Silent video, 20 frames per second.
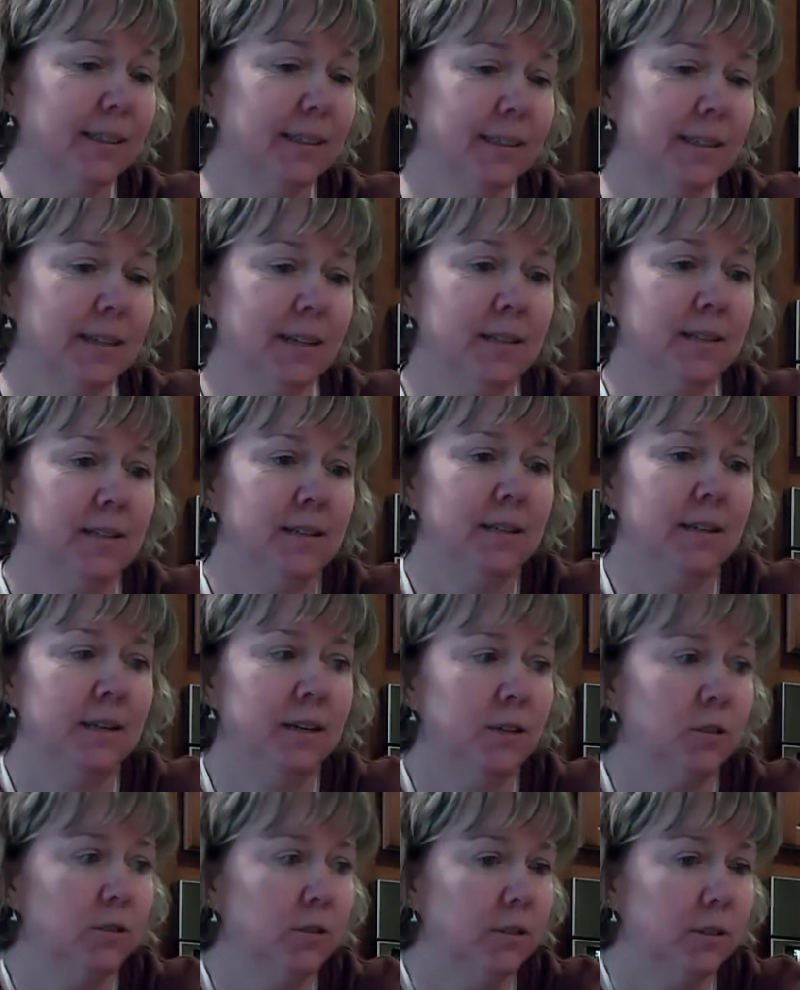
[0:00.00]
because, you
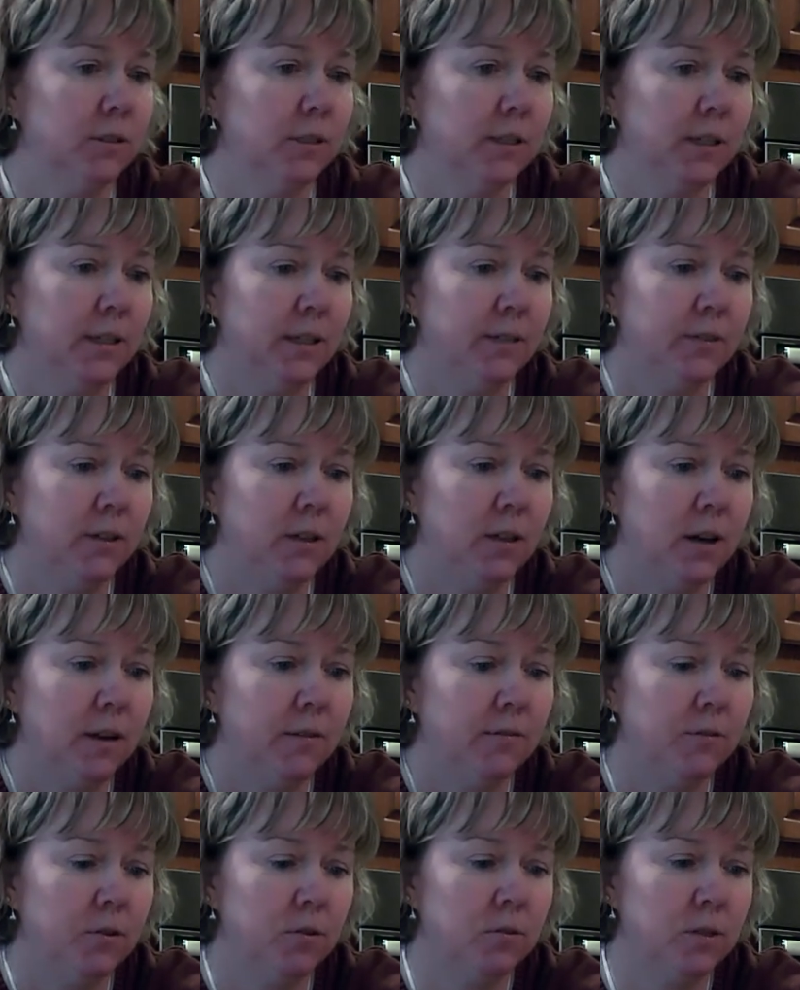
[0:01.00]
know, I have a lot of
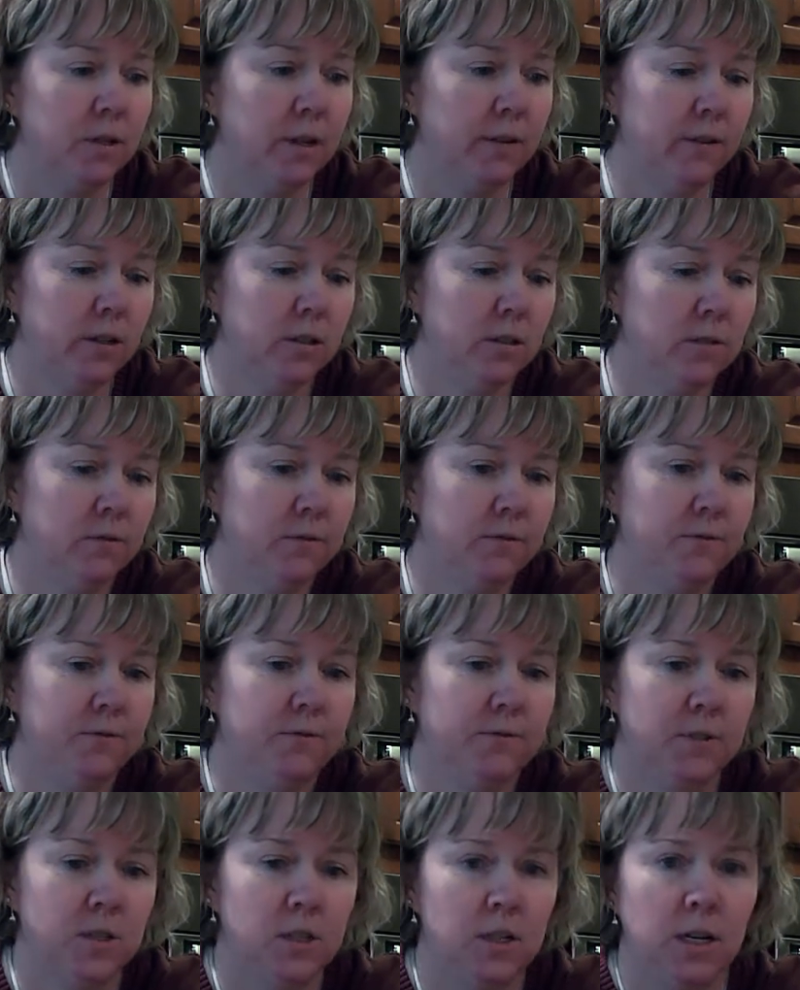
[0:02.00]
FoodSaver
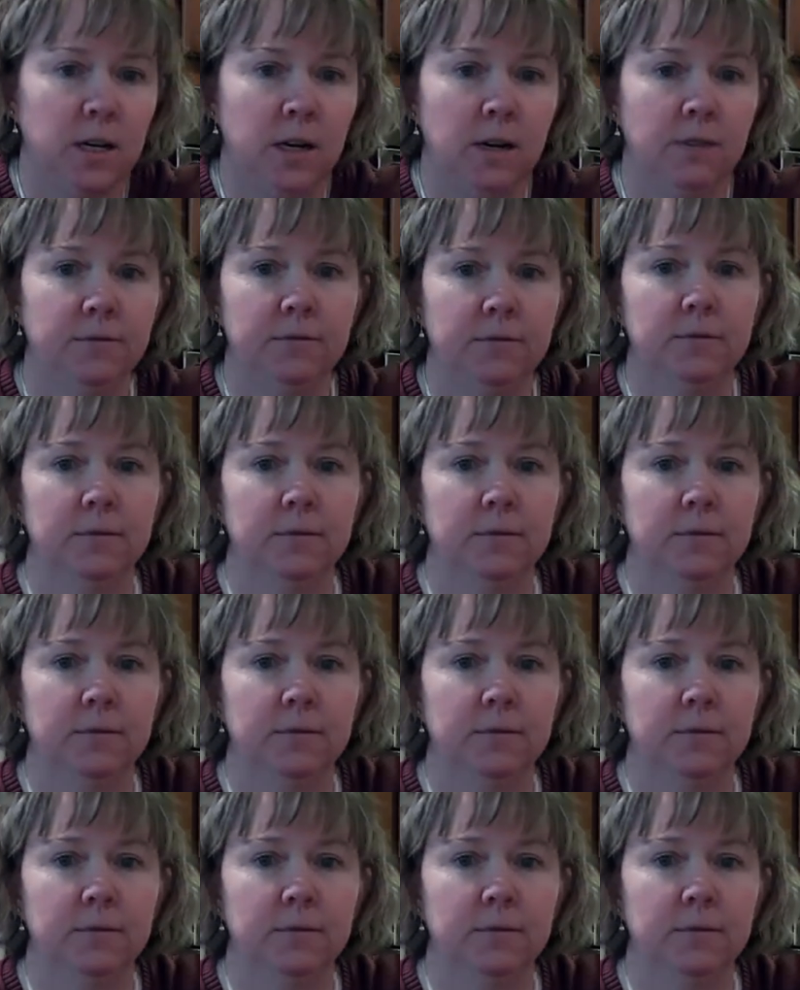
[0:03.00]
stuff.